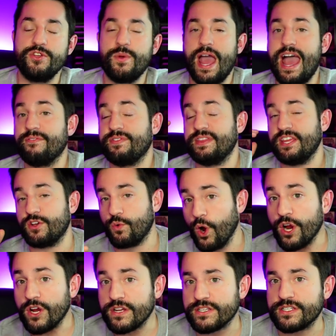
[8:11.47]
You have the
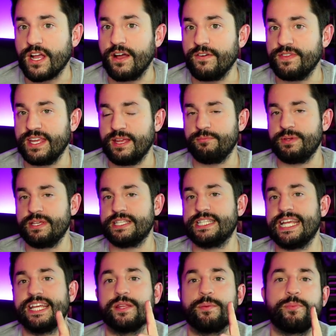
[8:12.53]
quirks of the N P
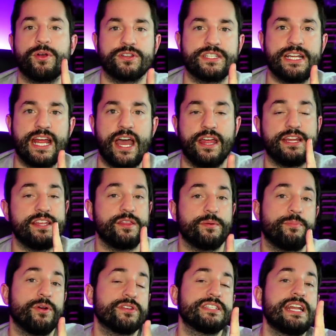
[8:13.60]
C and the personality.
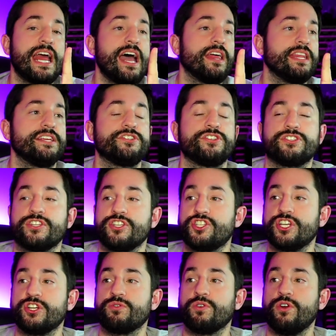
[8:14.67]
The personality is just a
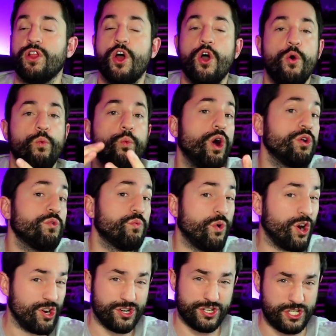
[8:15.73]
general one
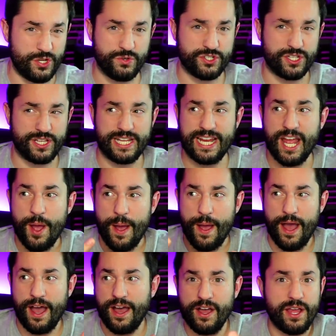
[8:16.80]
word, usually
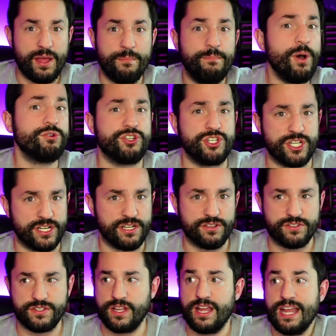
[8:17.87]
uh, emotion.
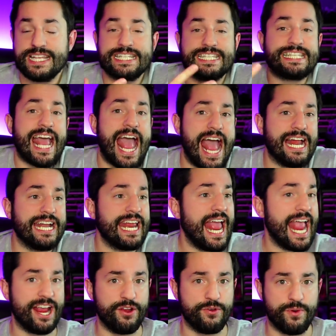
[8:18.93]
There's the sad,
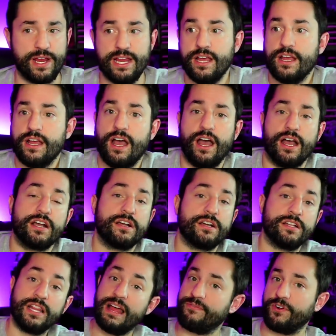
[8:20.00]
angry, uh,
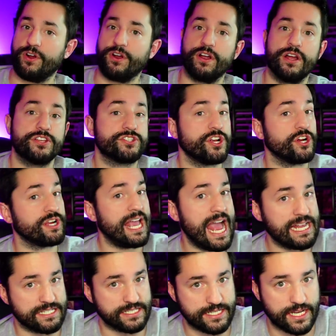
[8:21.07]
clever,
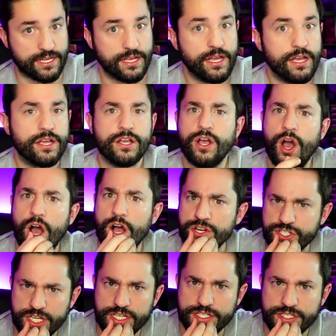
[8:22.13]
sarcastic,
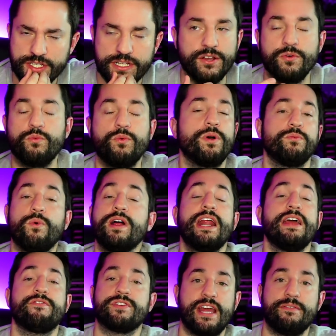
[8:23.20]
cautious, you know,
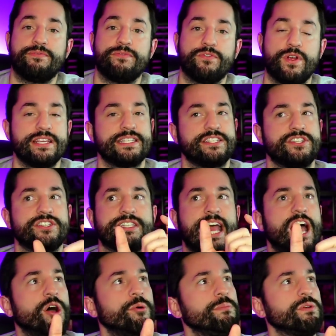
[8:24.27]
whatever that phrase is, just to
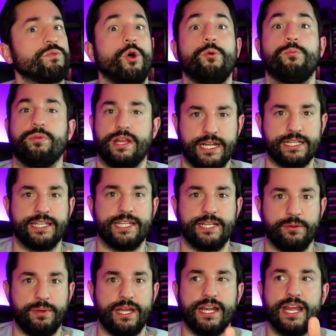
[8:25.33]
help me role play it a
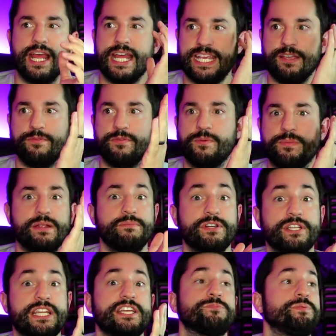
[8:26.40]
little bit, give them their
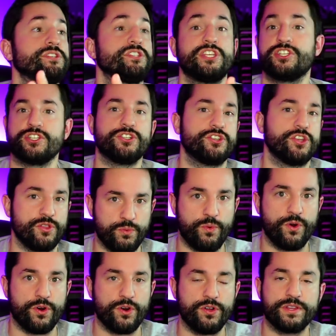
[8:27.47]
disposition to the
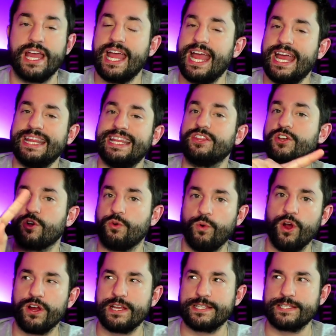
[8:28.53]
world. And then the
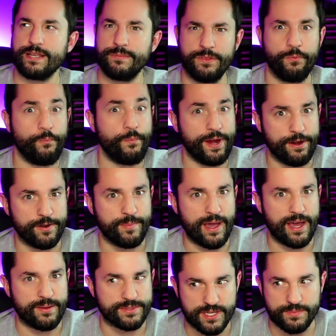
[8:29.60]
quirk is something weird
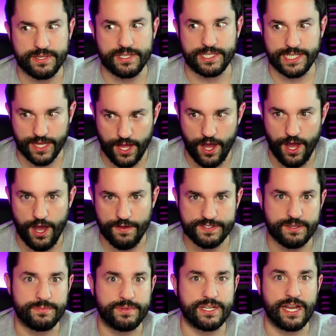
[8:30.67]
about him, something a little off,
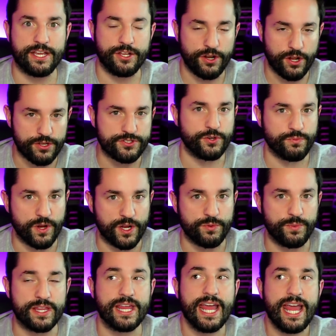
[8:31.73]
something I could also
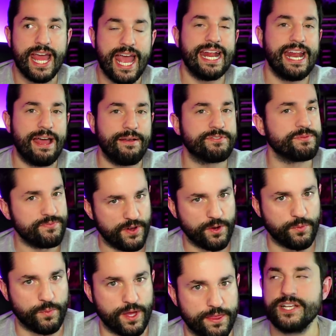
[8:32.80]
run with and have some
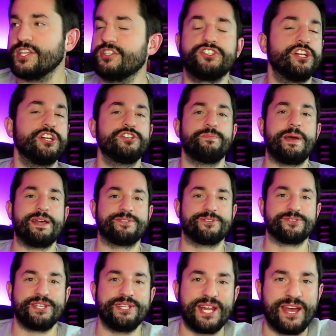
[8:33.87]
fun with, because us dungeon
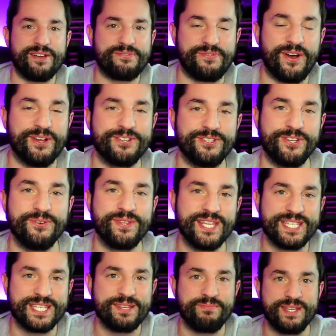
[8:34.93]
masters need to have fun too with
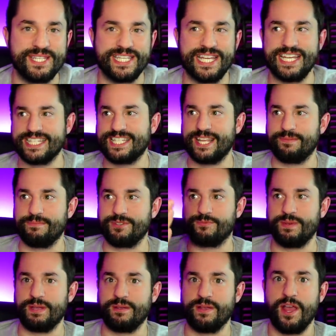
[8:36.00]
these N P Cs instead of
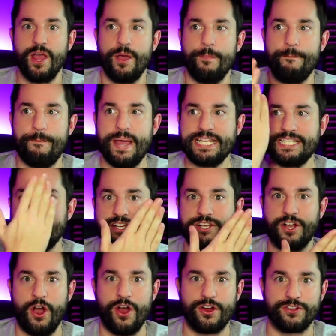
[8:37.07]
just being basic
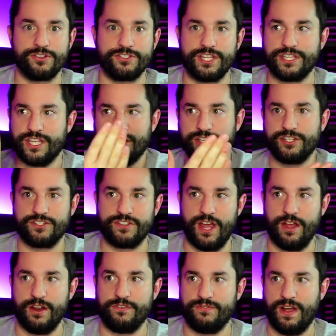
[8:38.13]
guards that they just
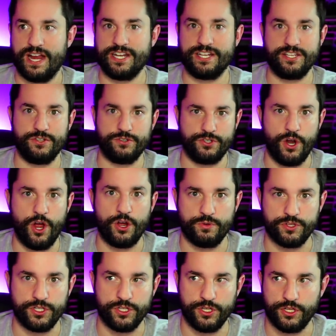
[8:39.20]
fight and you talk
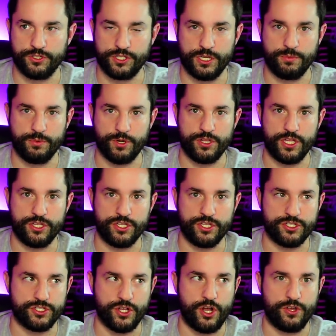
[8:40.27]
with a little deeper and that
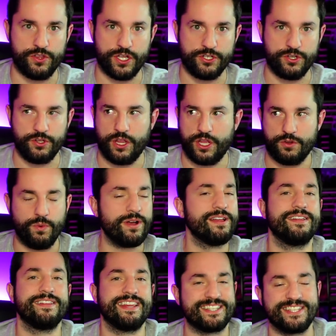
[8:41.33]
this is all they do. Like,
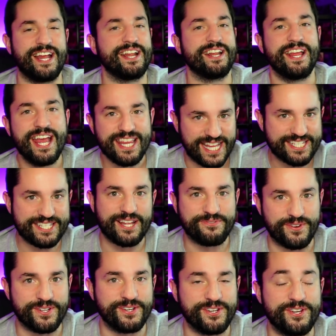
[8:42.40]
that's not that's
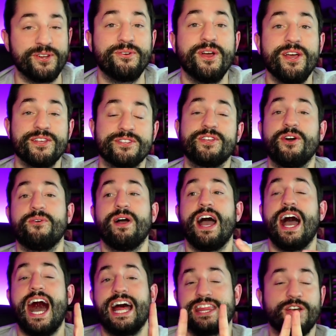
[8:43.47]
not fun to do. So
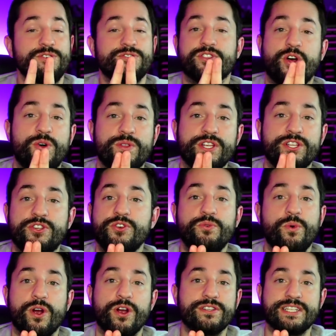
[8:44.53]
those are the only two
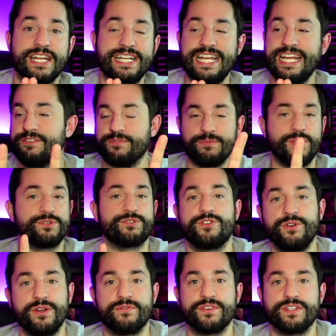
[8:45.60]
words I need from those
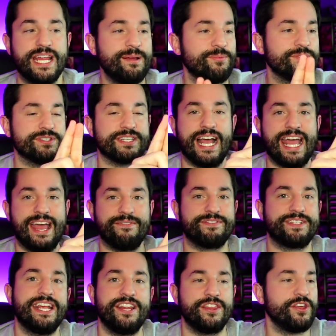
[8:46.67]
two different tables. I
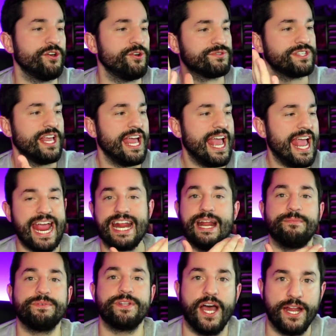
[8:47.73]
have ten of those
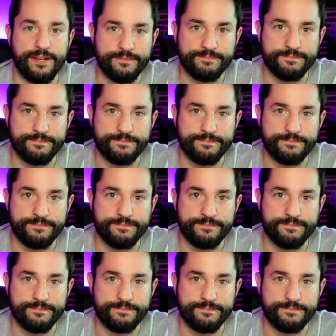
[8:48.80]
and I'm done.